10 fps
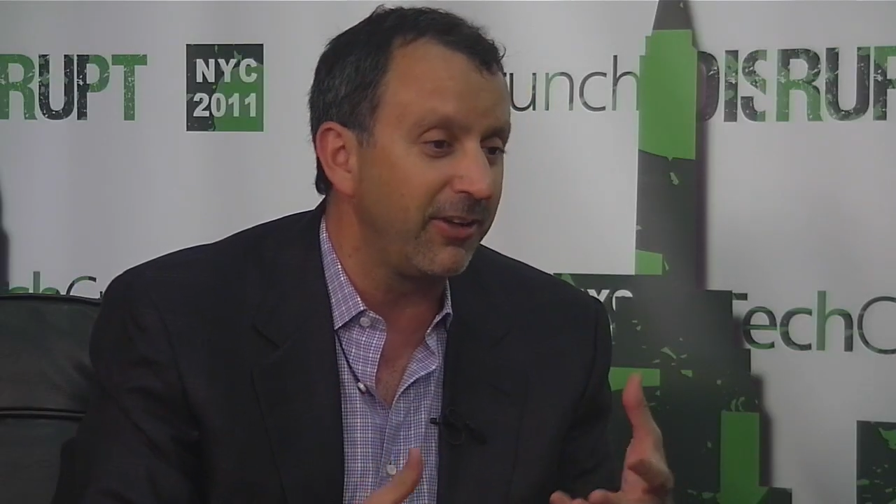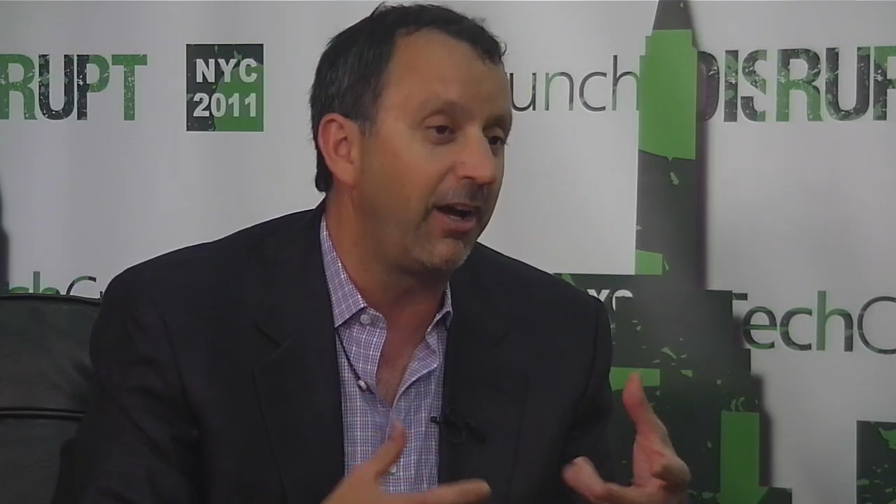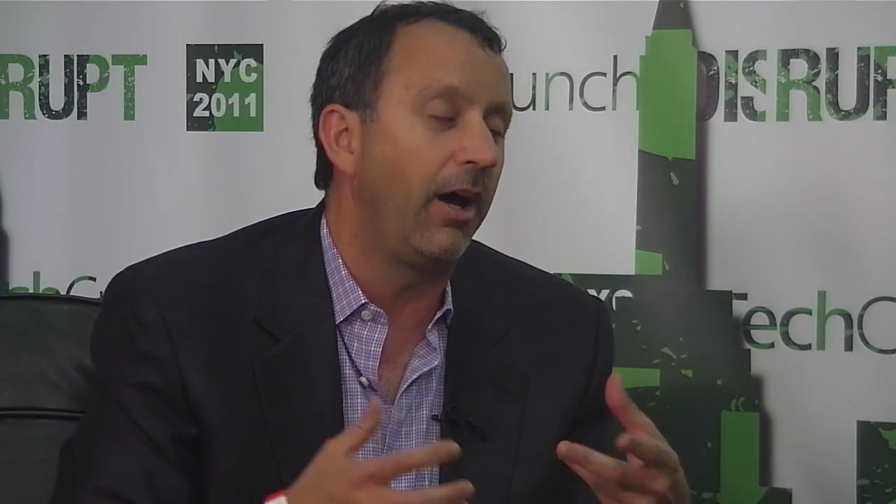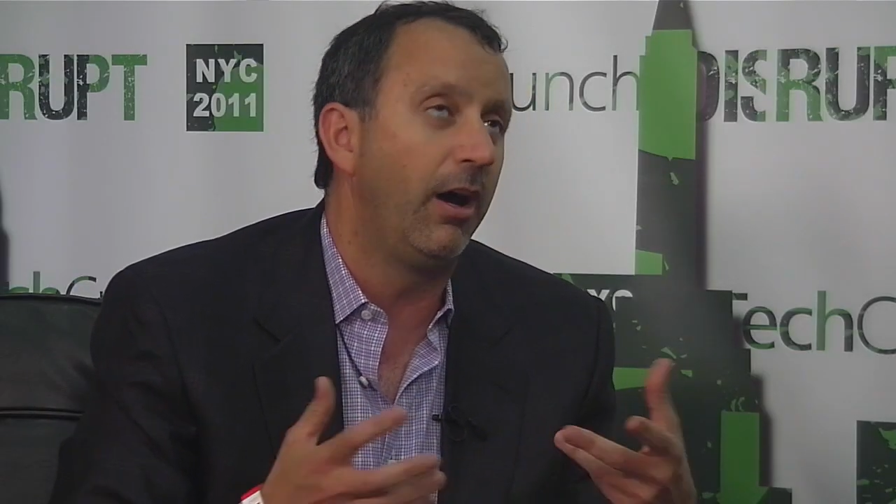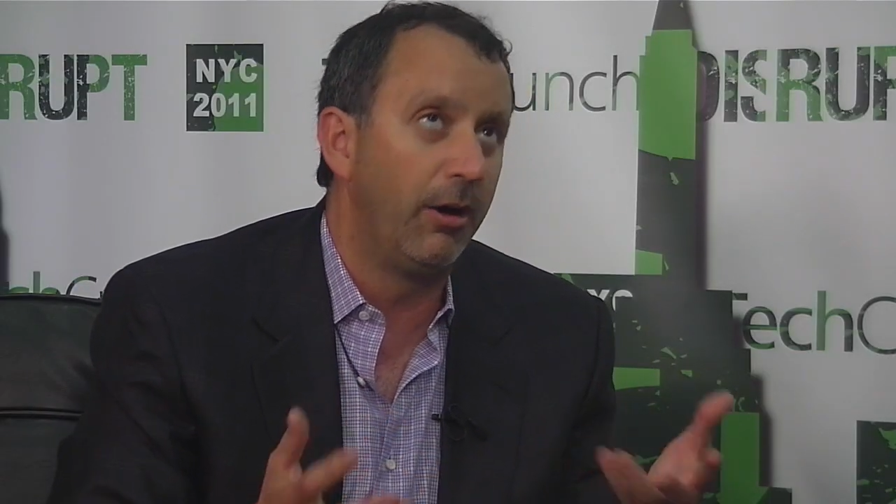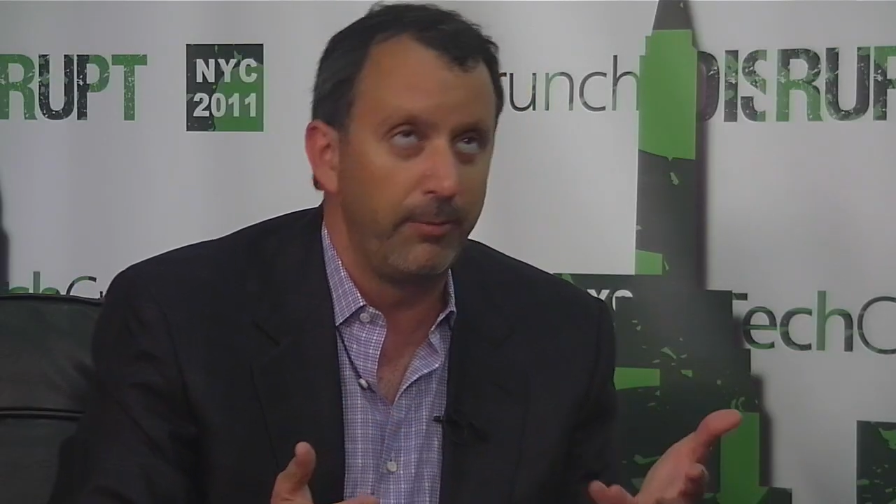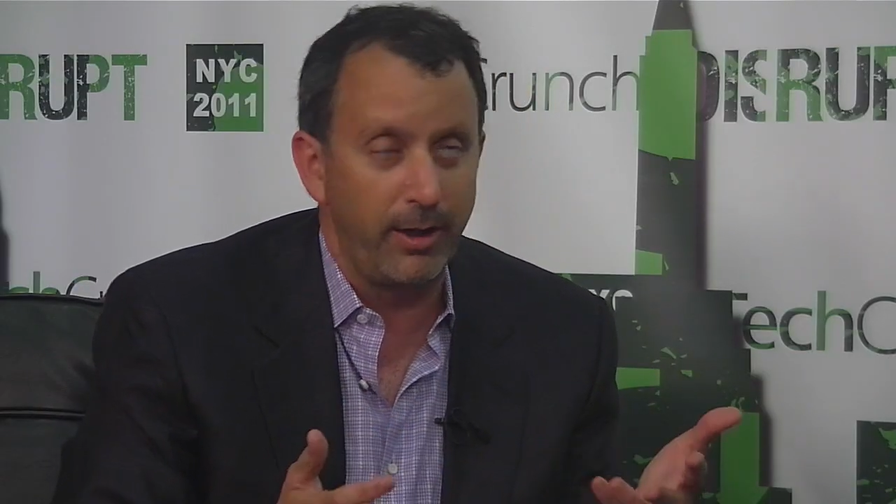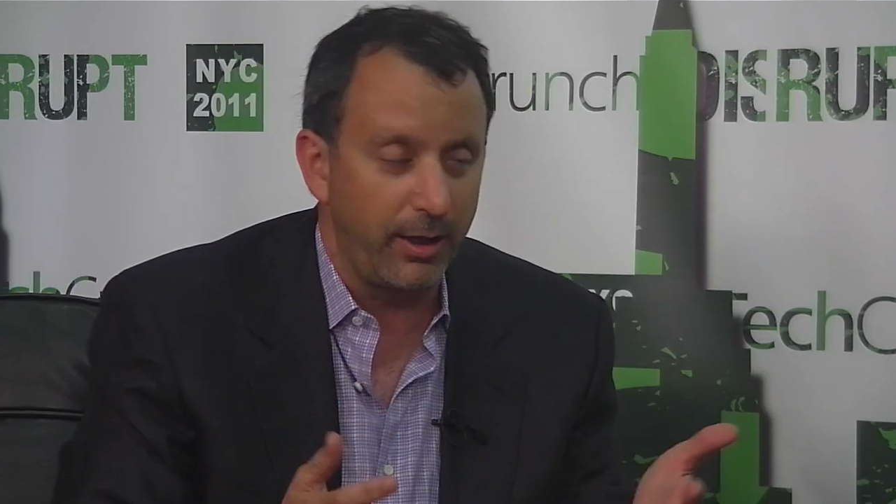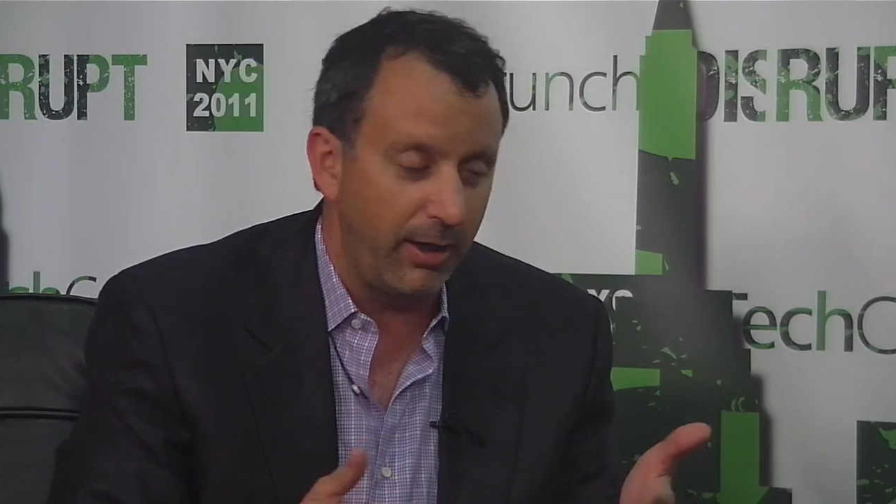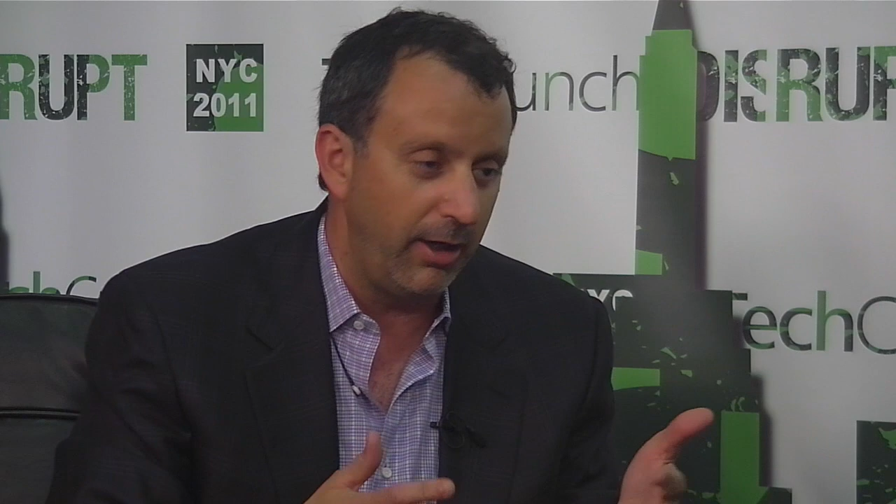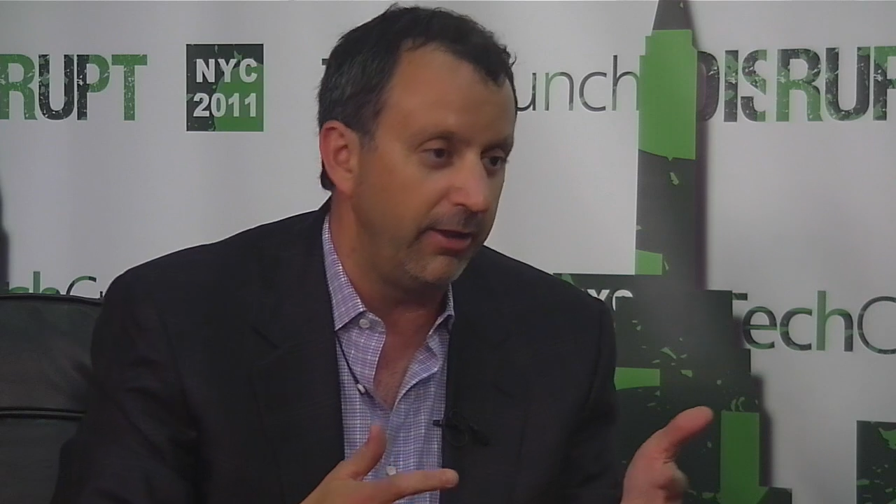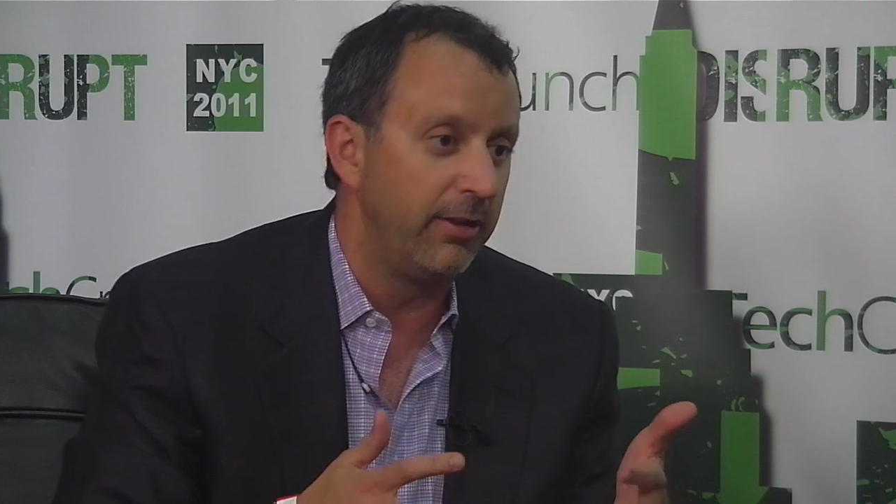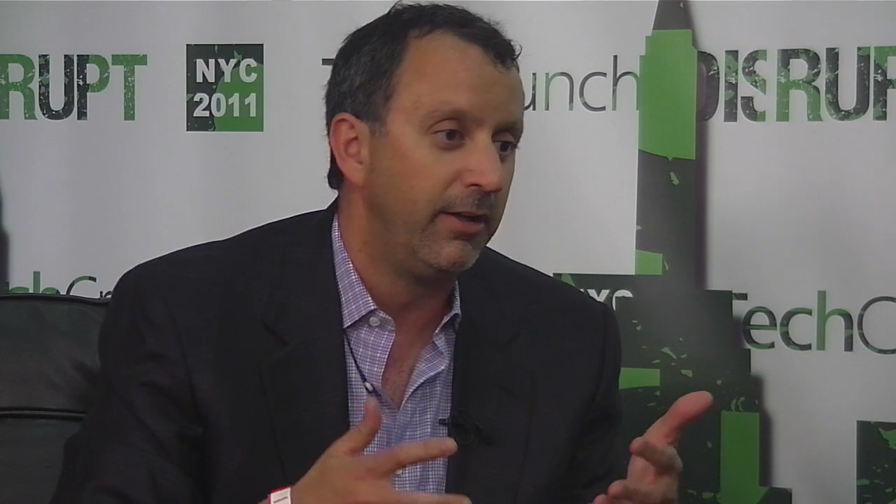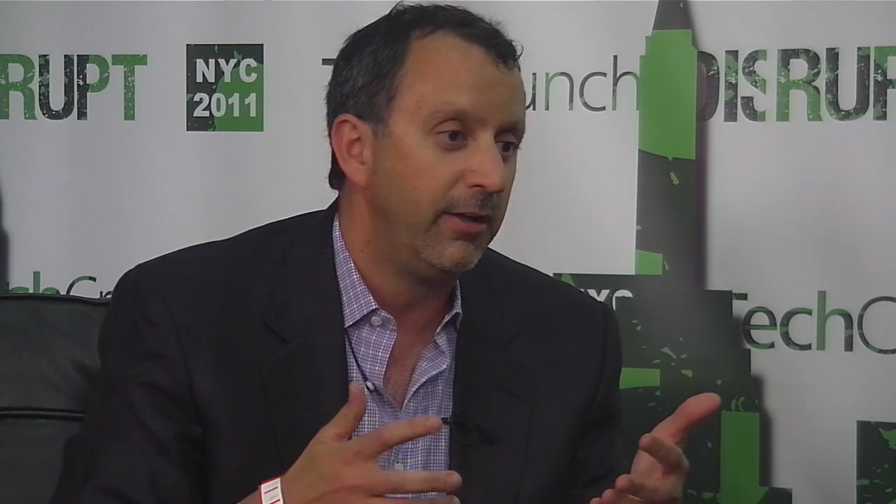like, oh my God,